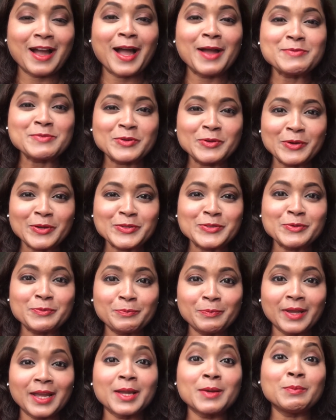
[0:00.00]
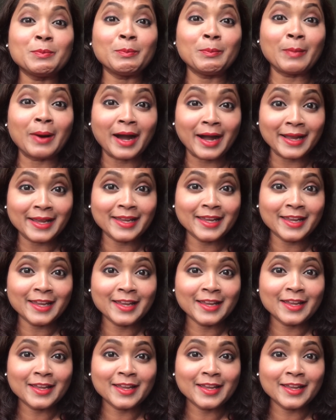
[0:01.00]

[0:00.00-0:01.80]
I'm going to pick my